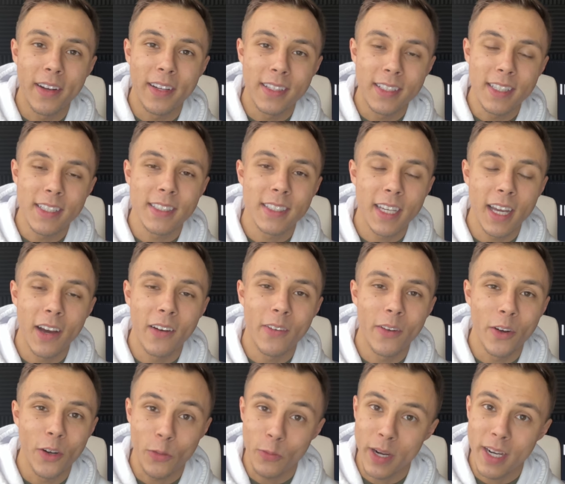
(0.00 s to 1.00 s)
on a discount
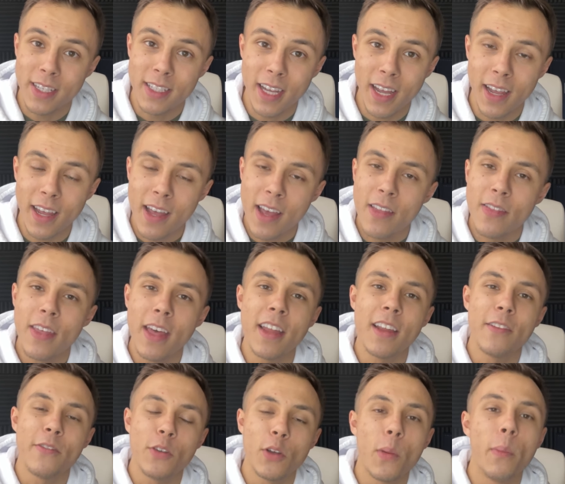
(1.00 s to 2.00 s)
on a red day
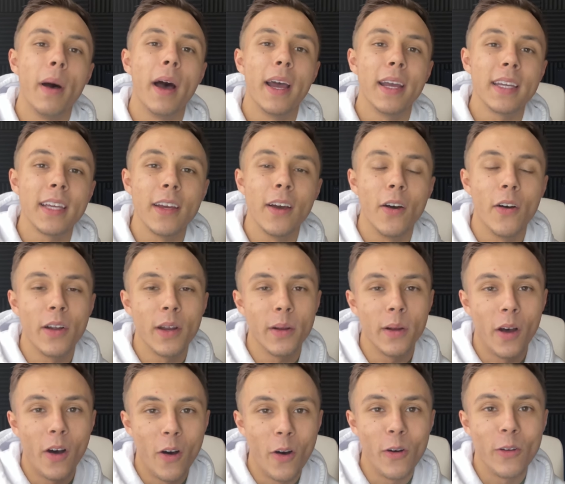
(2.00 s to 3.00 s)
than if you're buying it on an
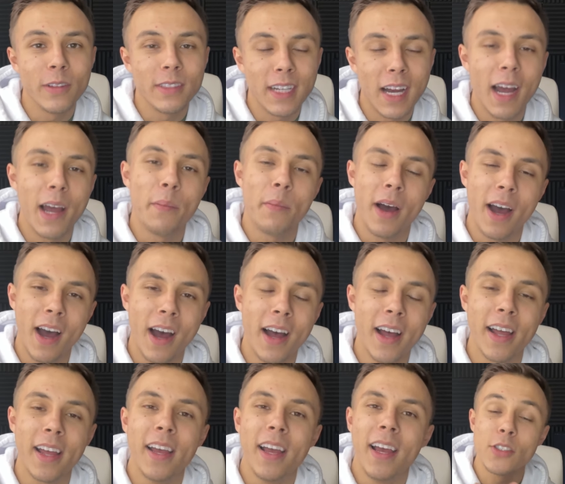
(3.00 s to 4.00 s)
all-time
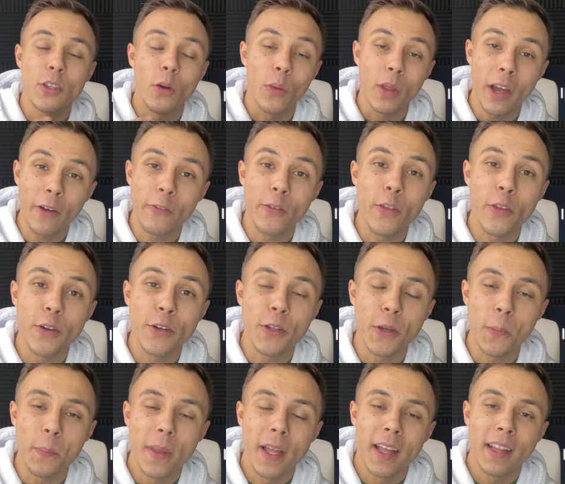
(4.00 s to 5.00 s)
high. So without further
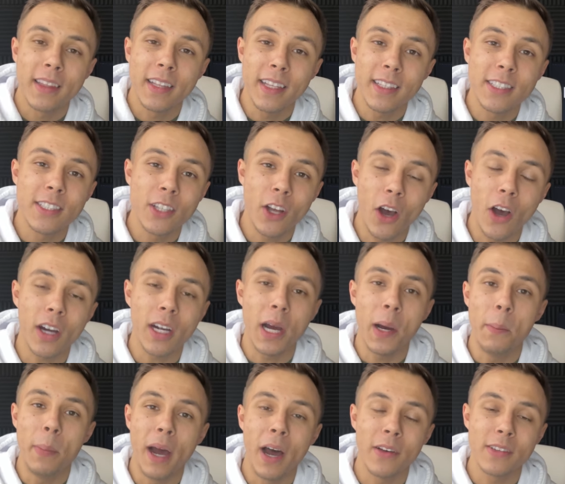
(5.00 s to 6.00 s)
ado, let's talk
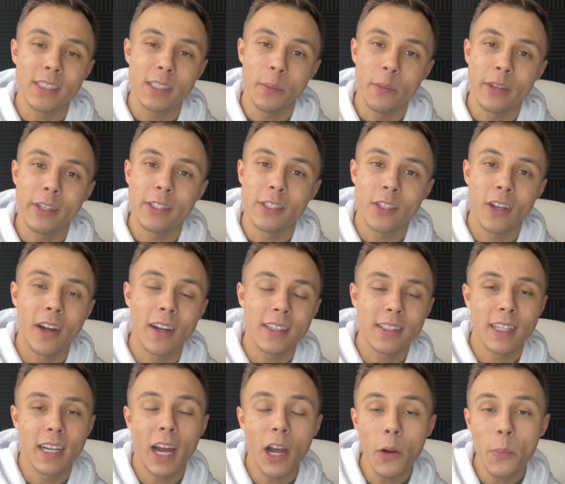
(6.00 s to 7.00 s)
about some of the
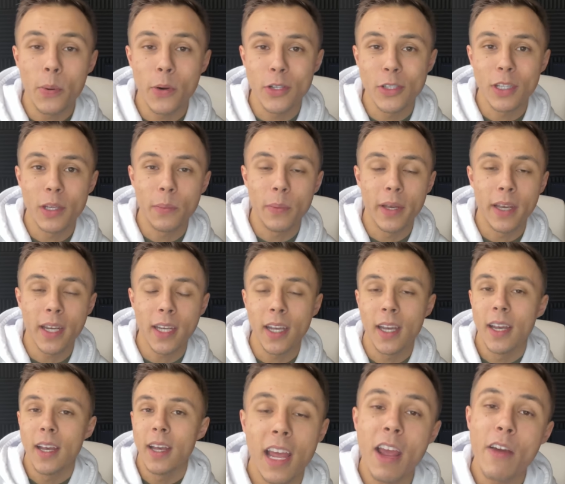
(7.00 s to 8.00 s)
stocks that I would personally pick
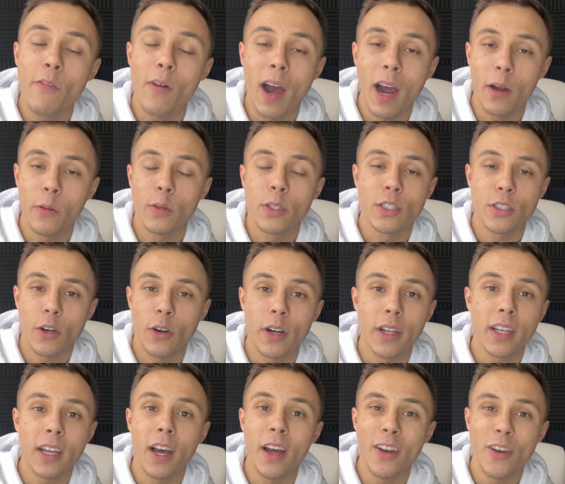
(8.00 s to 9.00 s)
if I was
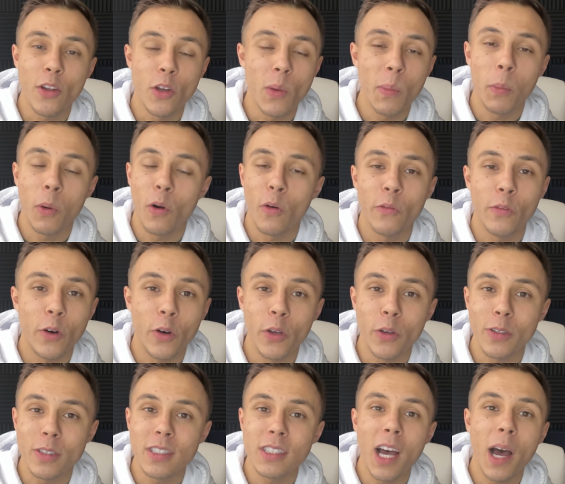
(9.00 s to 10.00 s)
starting a new
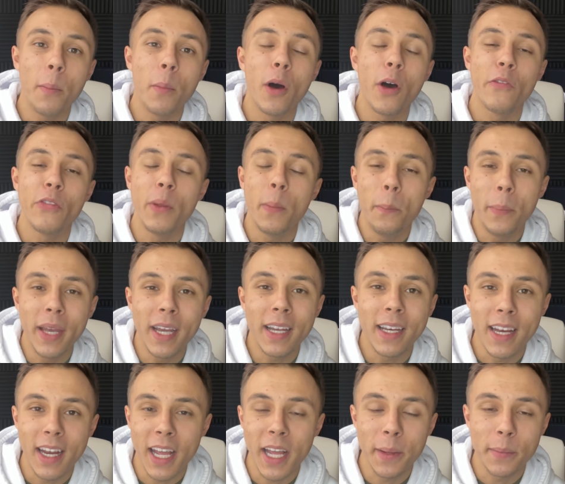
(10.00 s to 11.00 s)
portfolio. Some of the
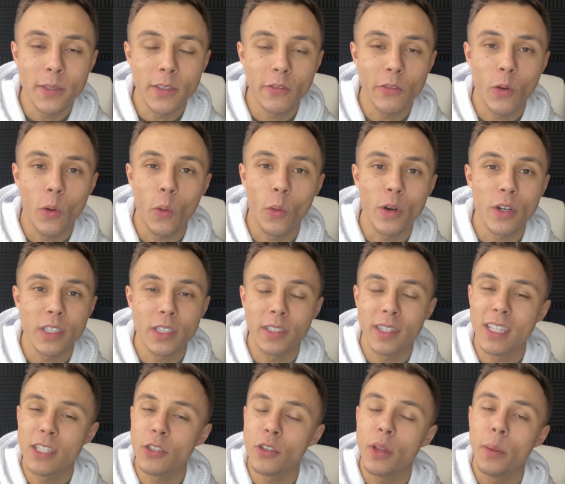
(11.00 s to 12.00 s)
big names, of course,
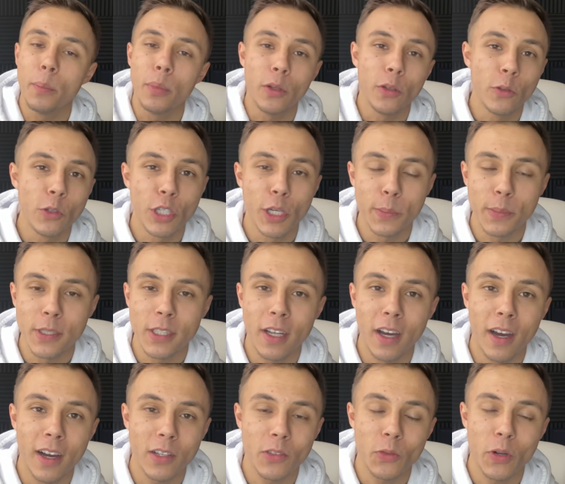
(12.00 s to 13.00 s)
these are the blue chip
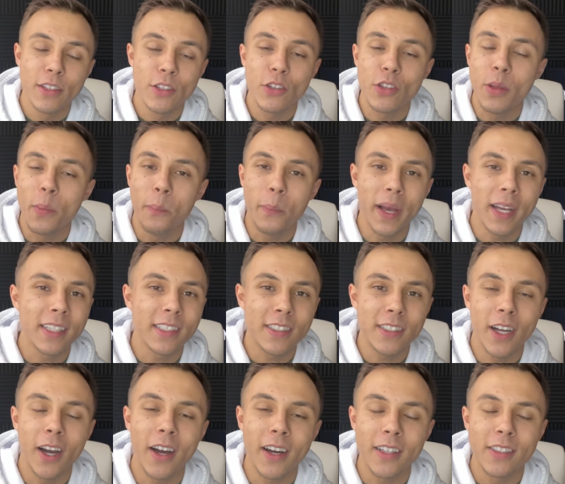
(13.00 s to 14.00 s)
stocks. These are the best
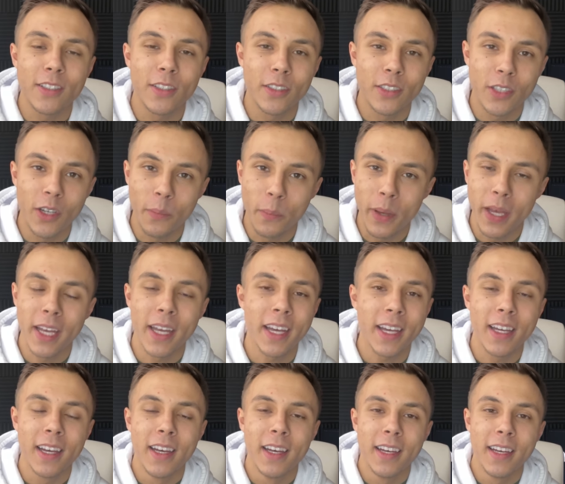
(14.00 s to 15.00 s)
stocks to
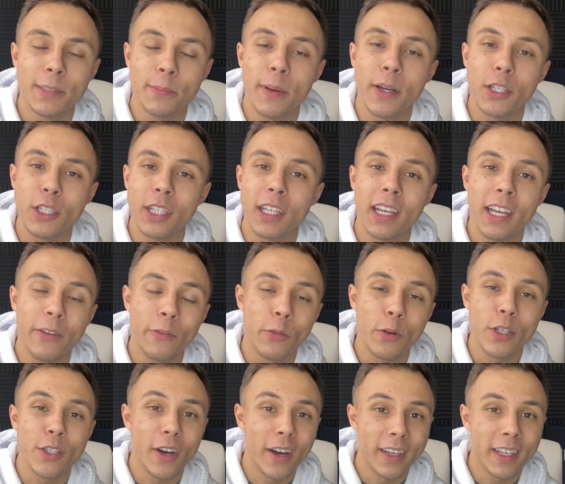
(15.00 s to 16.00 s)
pick, especially if
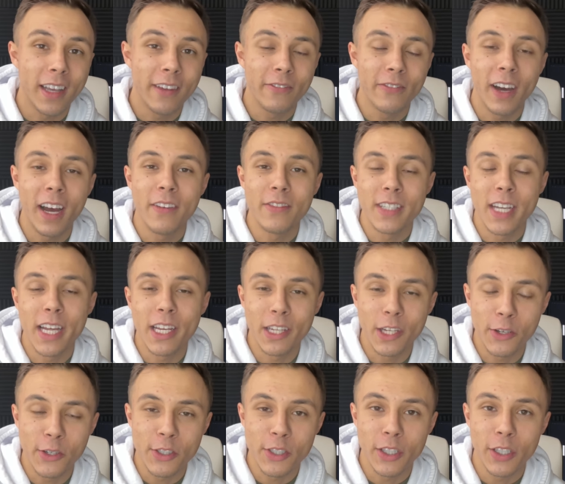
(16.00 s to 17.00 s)
we're talking five, ten
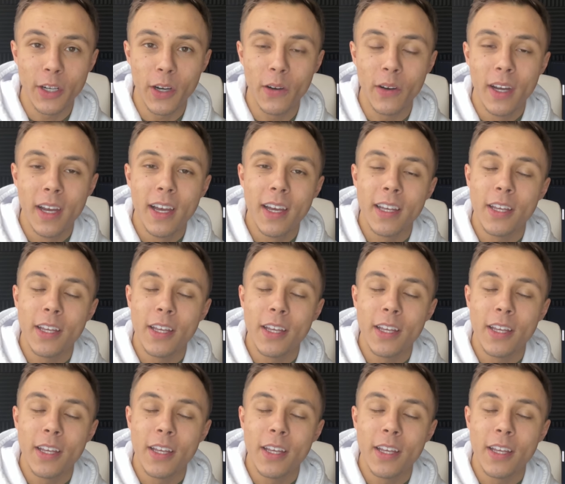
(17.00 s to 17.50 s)
years ago.